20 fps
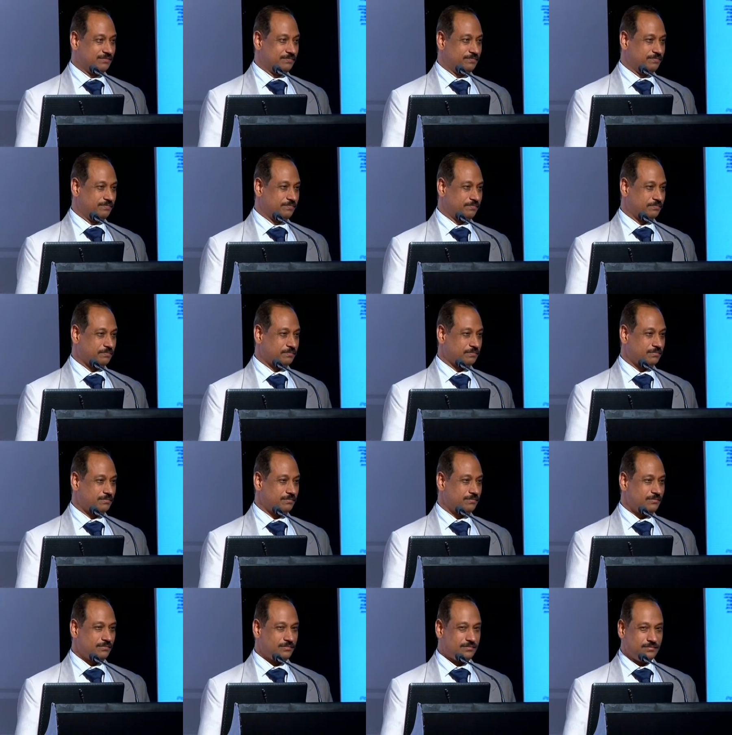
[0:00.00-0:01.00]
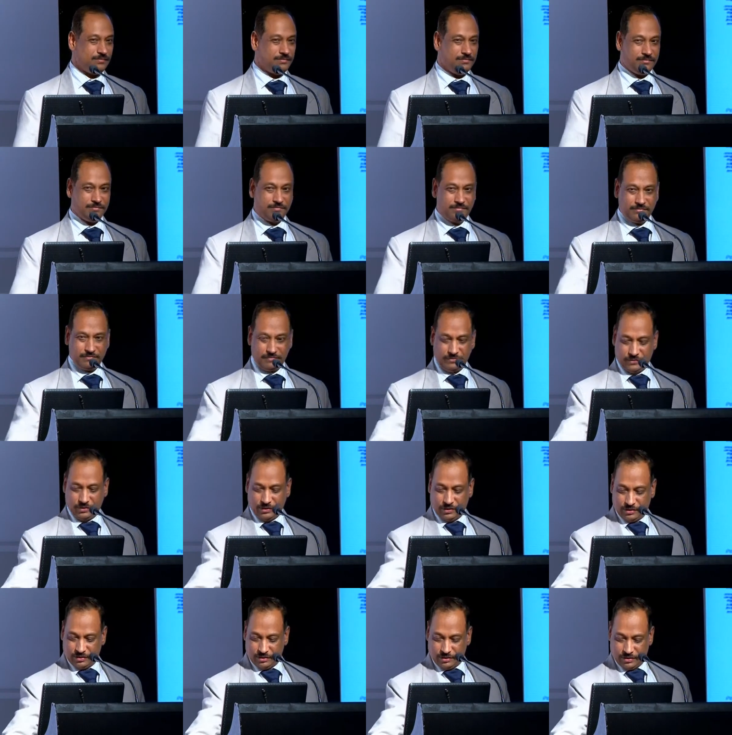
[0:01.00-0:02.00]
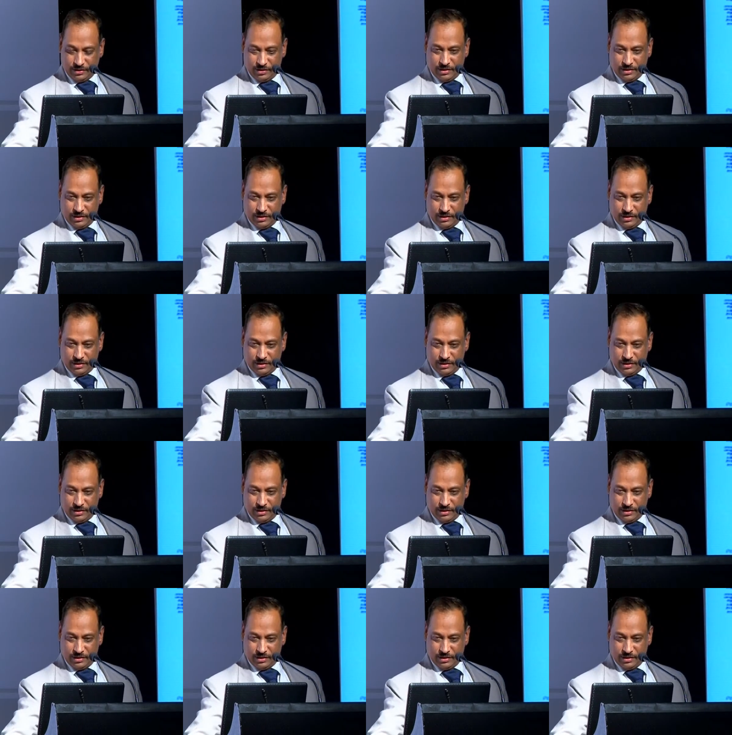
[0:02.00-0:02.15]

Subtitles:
(no one is talking)